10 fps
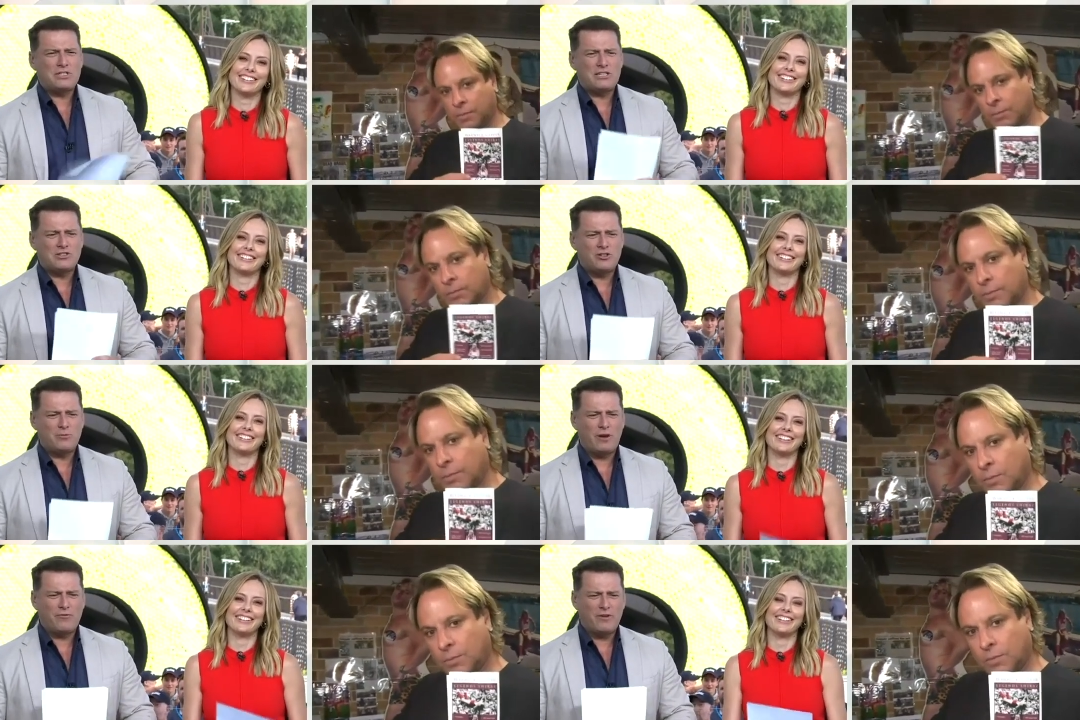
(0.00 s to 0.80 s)
Speaker 1: see you
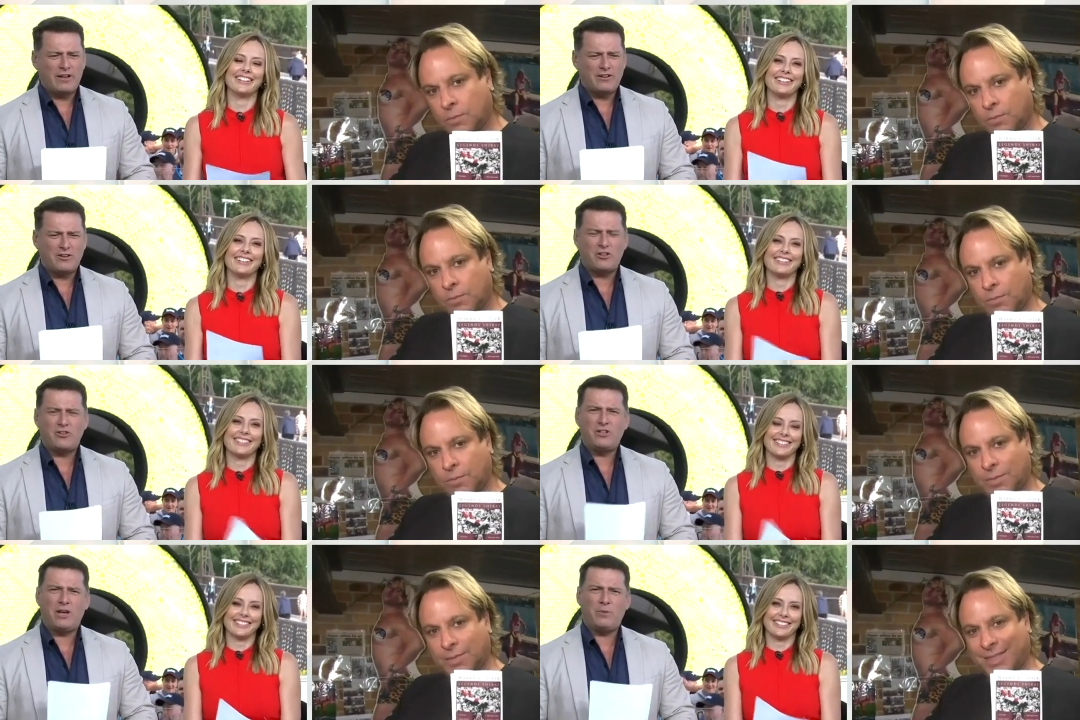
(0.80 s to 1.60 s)
soon, my friend. I've
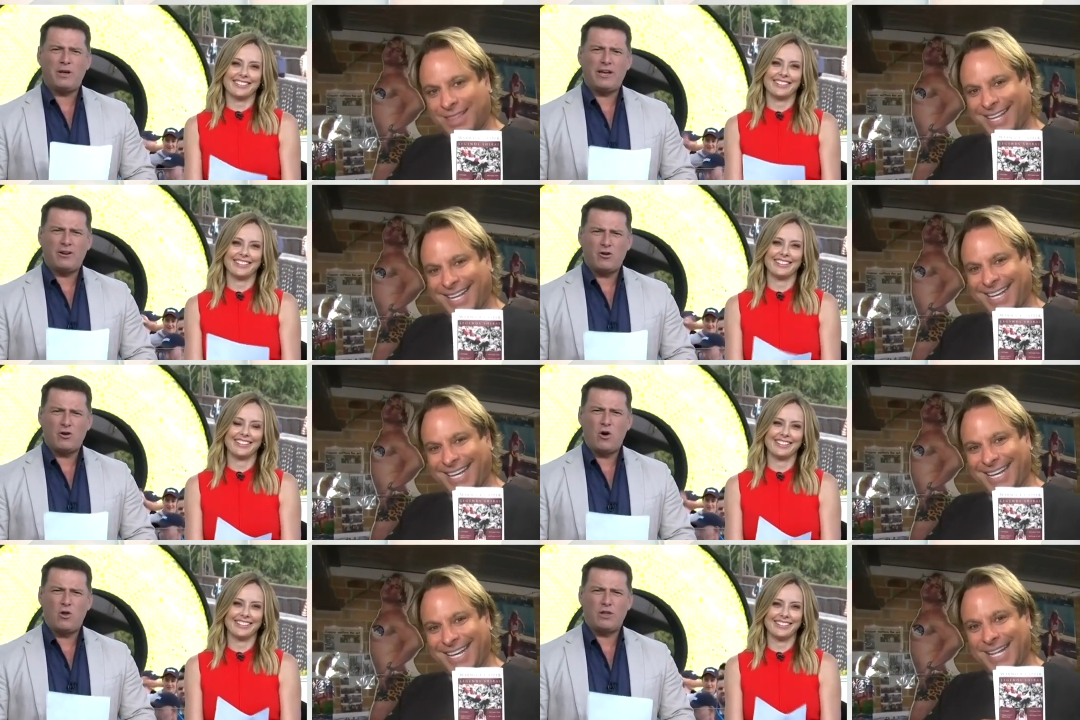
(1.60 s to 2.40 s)
got your number and
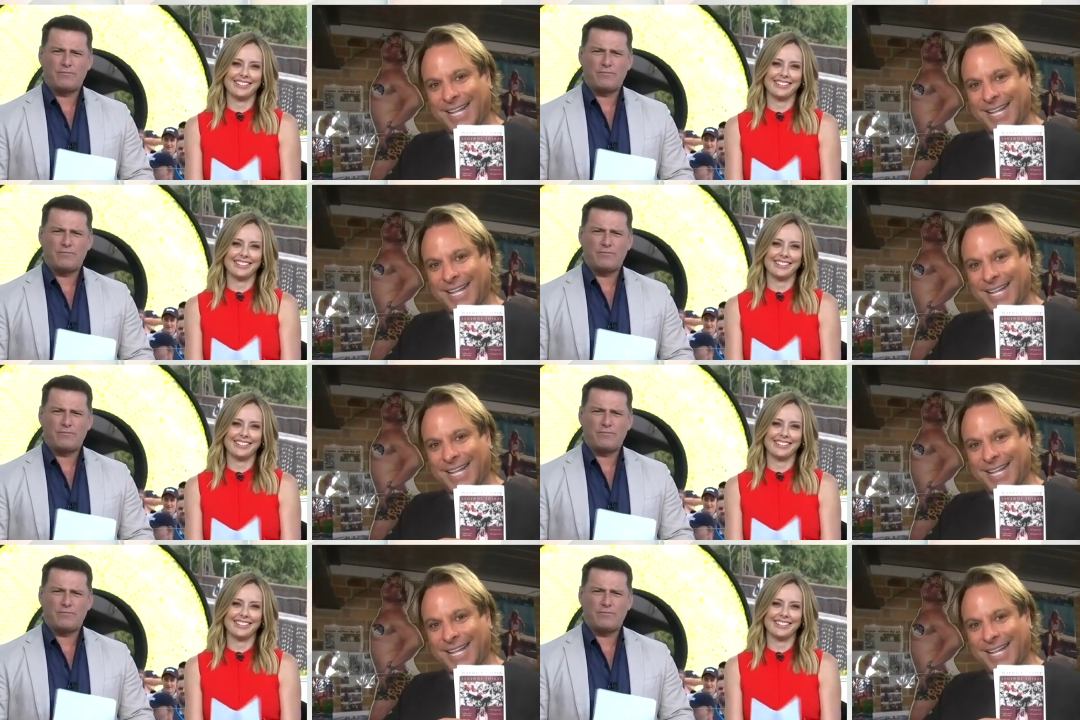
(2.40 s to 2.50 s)
I'll call